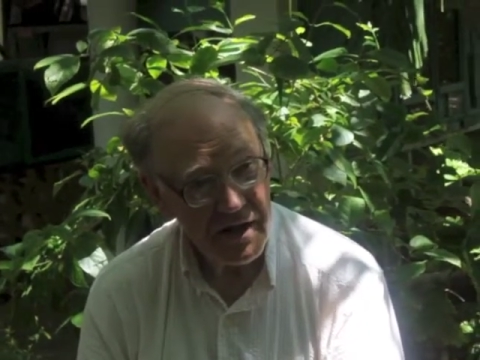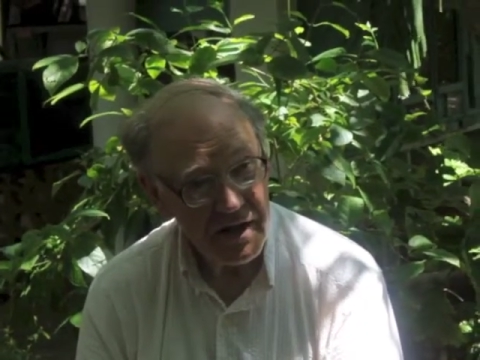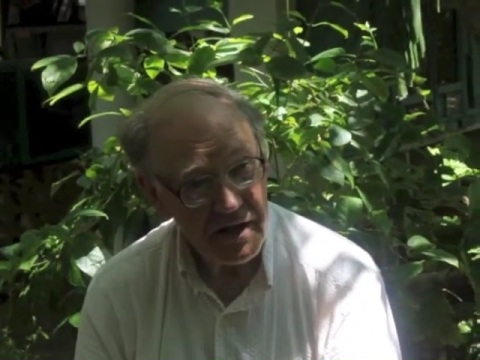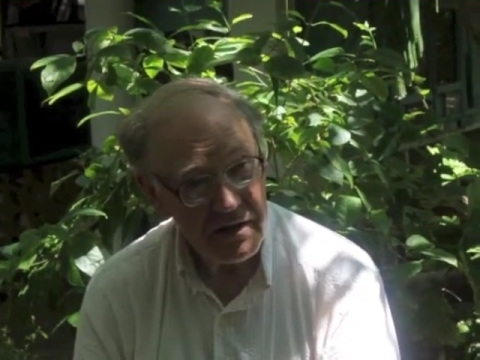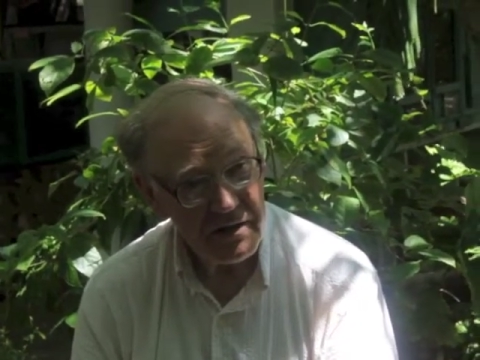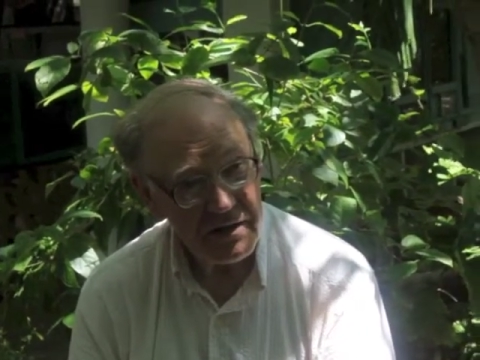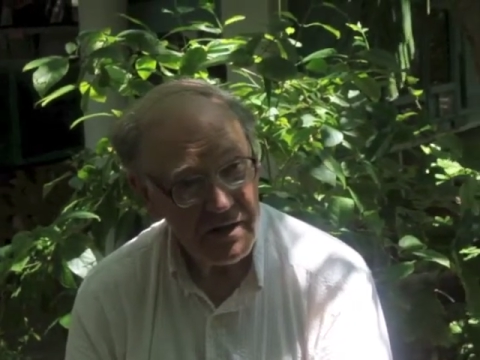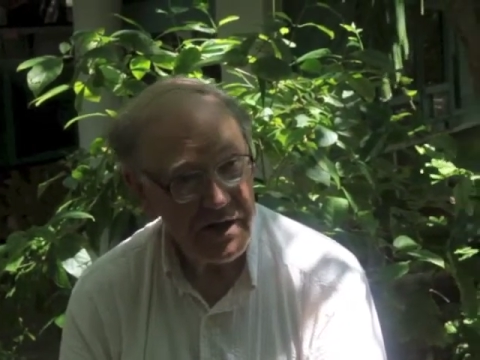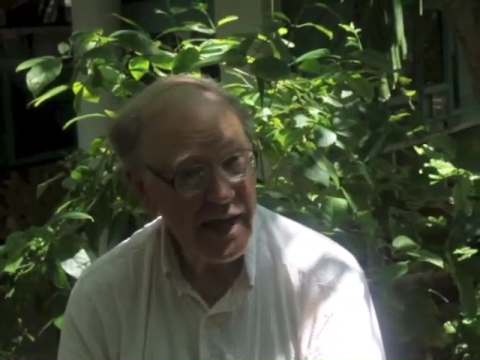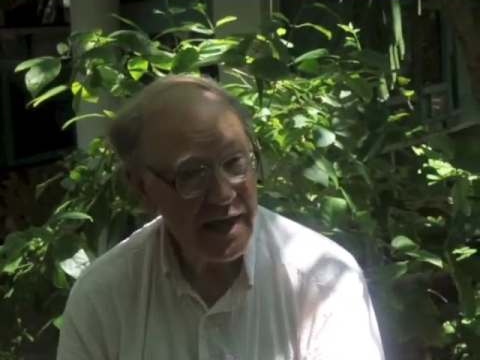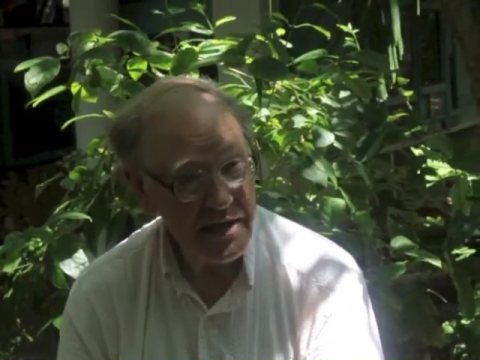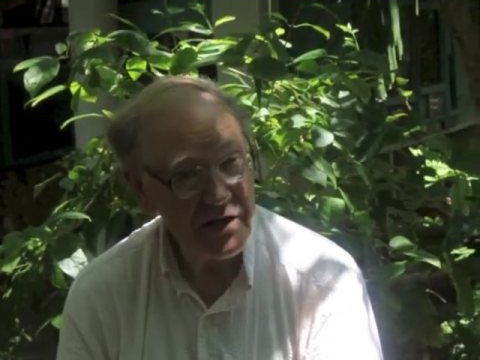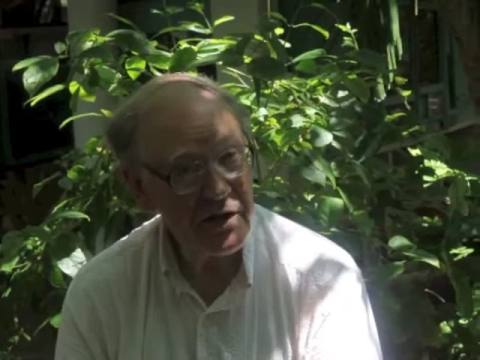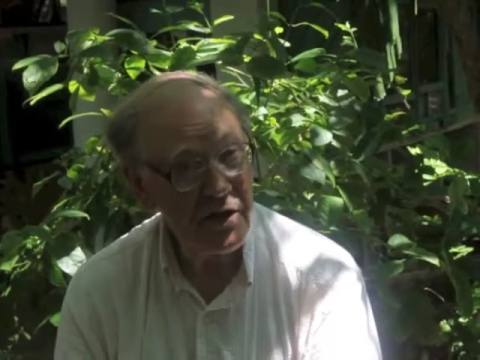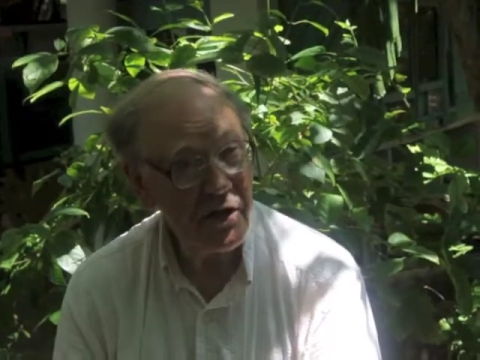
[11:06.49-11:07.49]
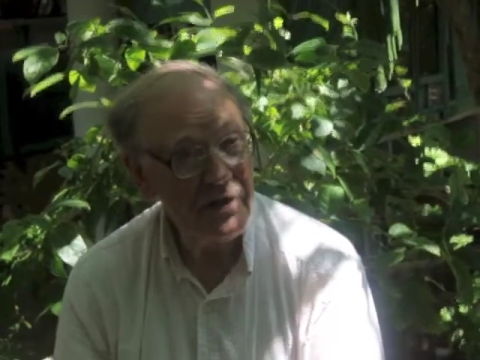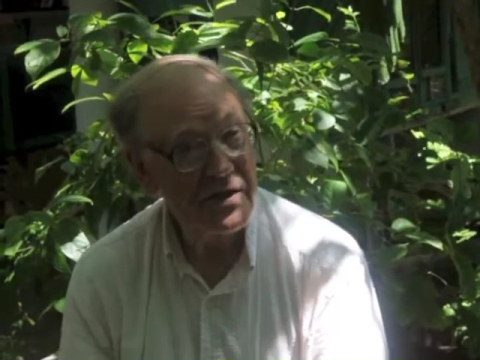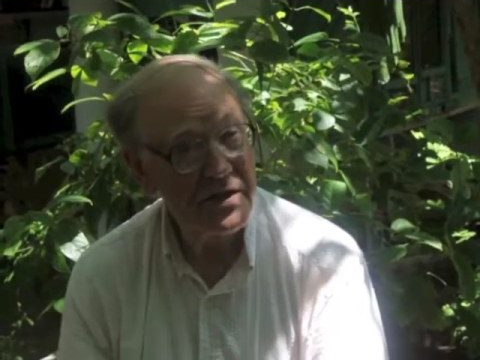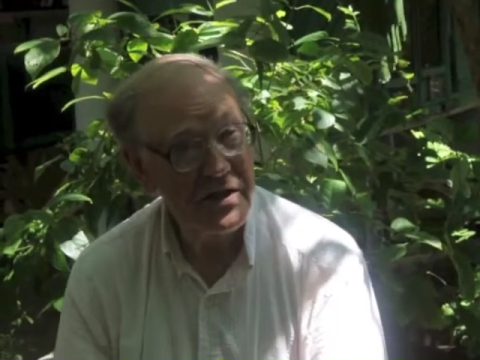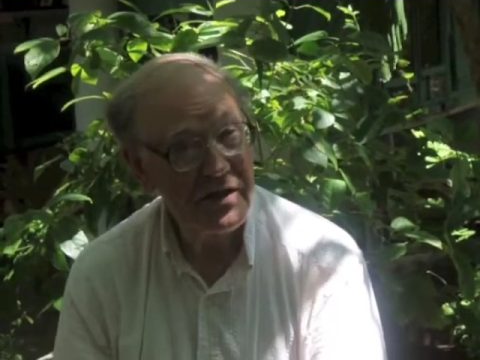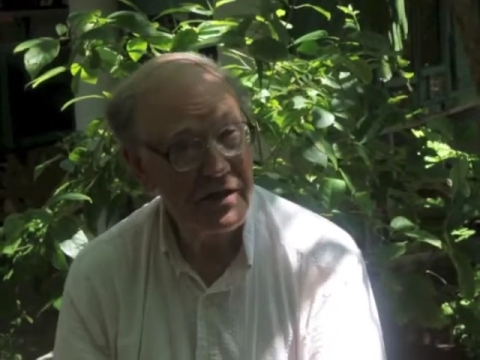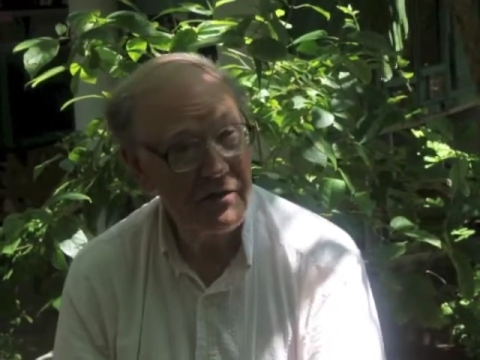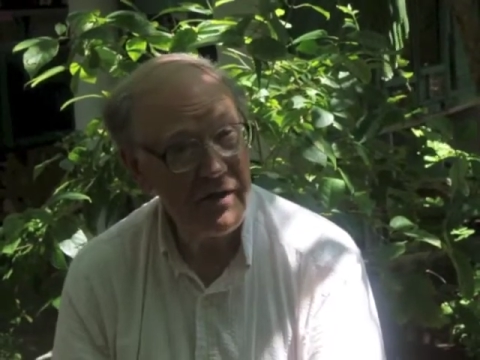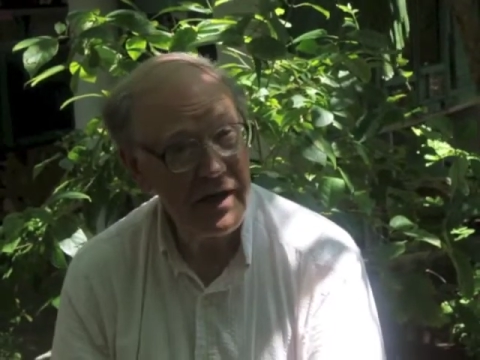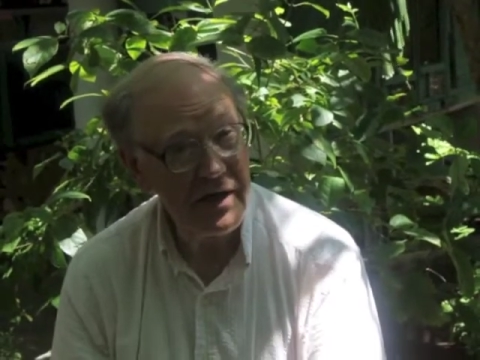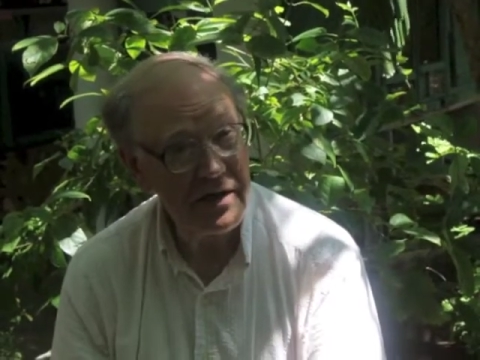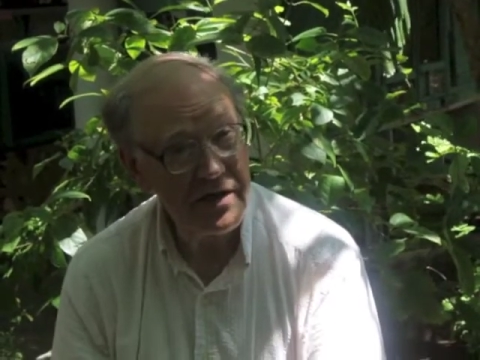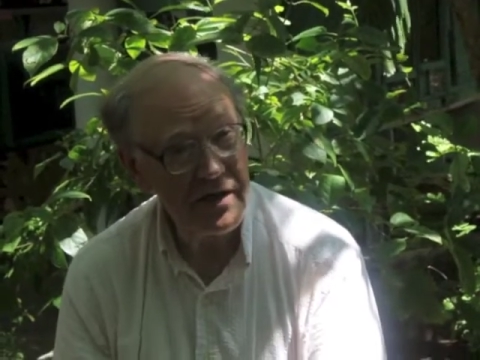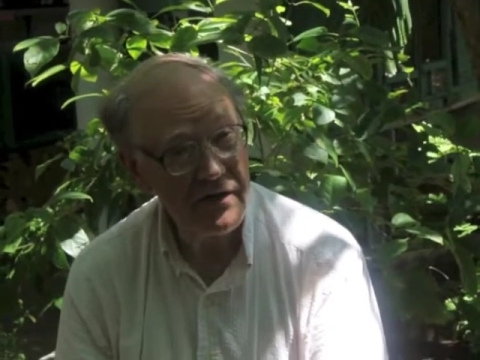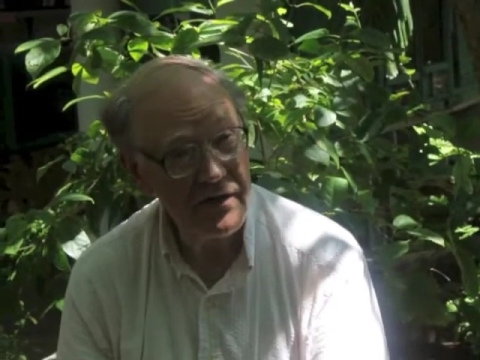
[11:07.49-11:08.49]
uh, that hasn't lost a
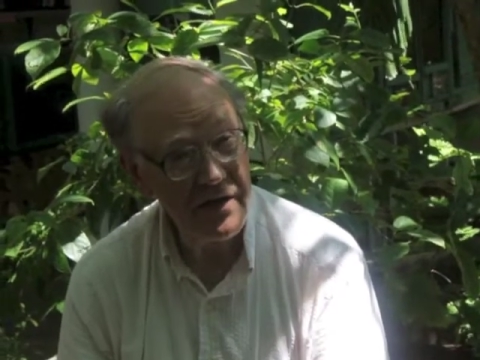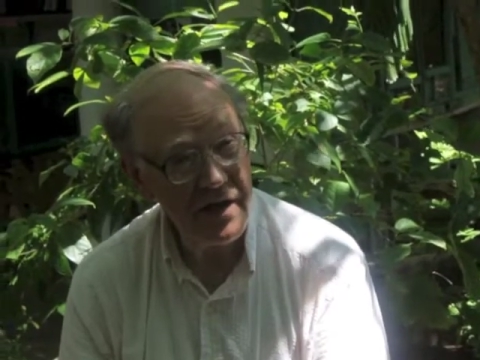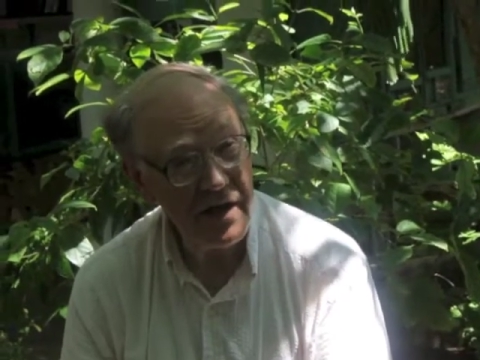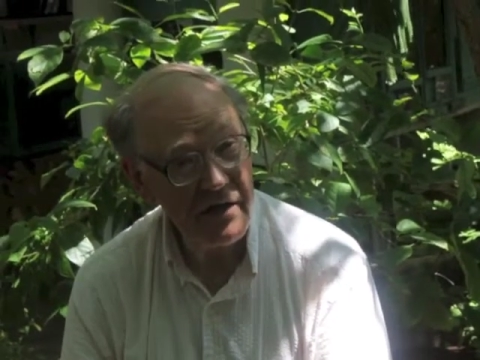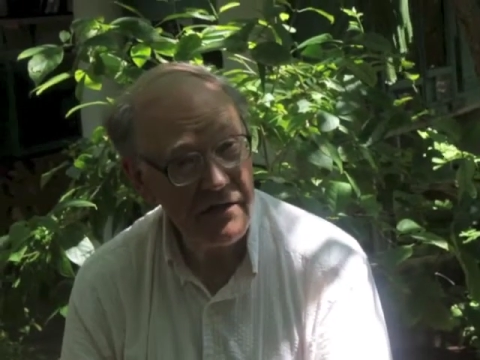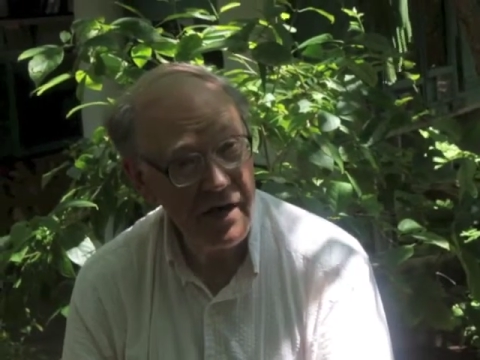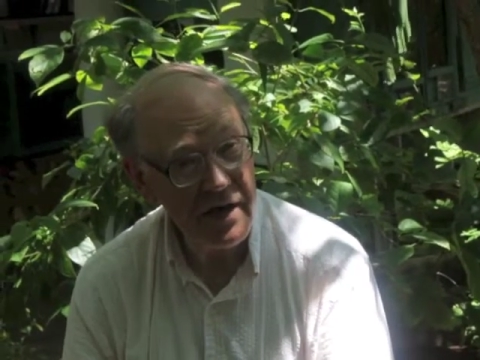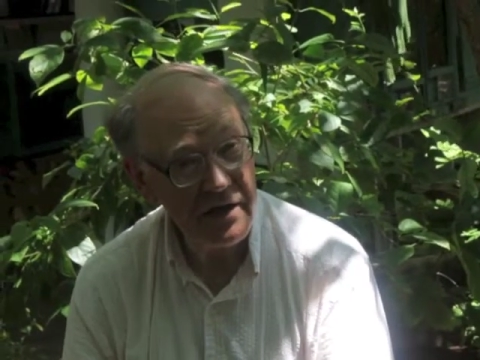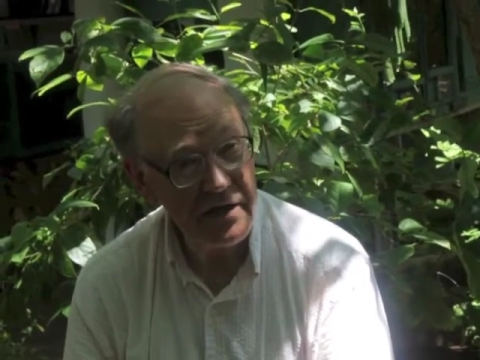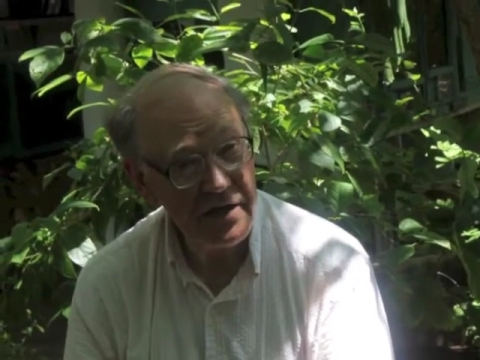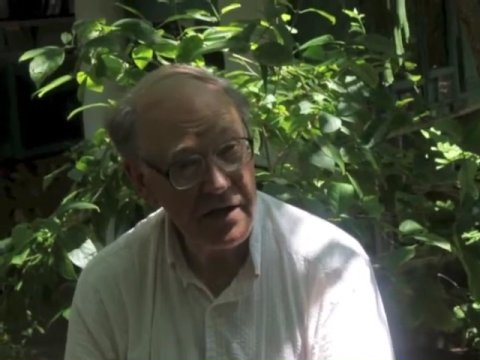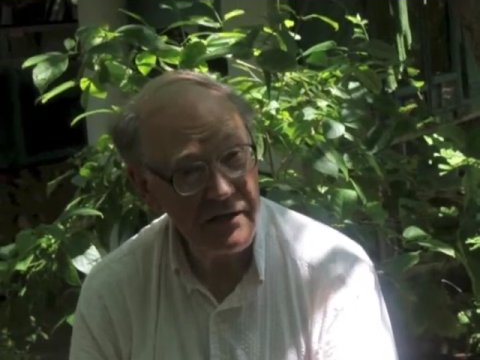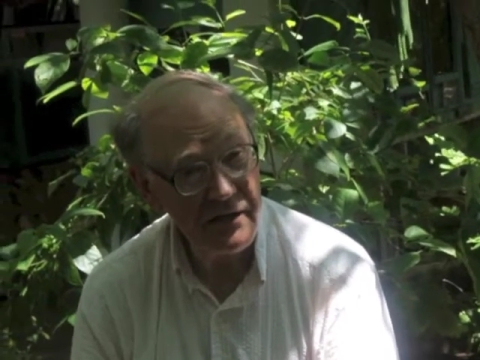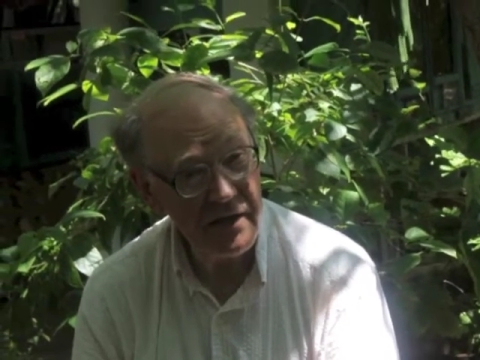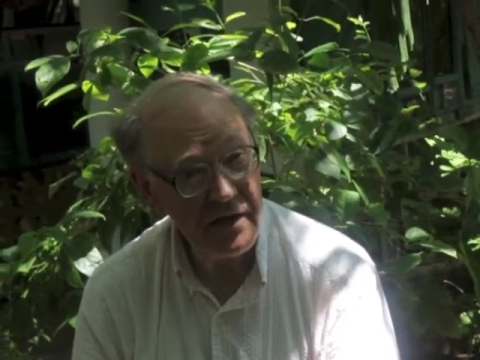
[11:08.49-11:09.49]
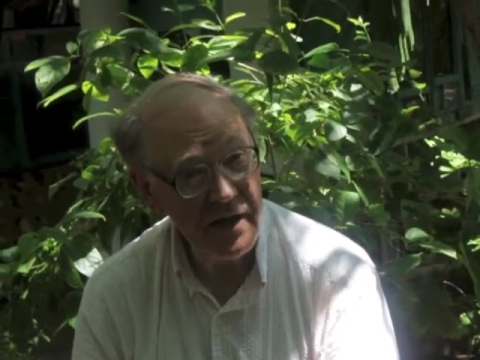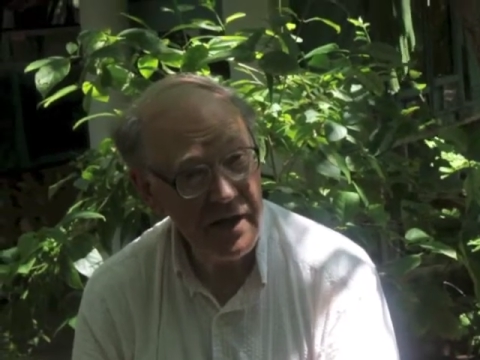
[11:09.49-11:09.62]
relative, a near relative, in,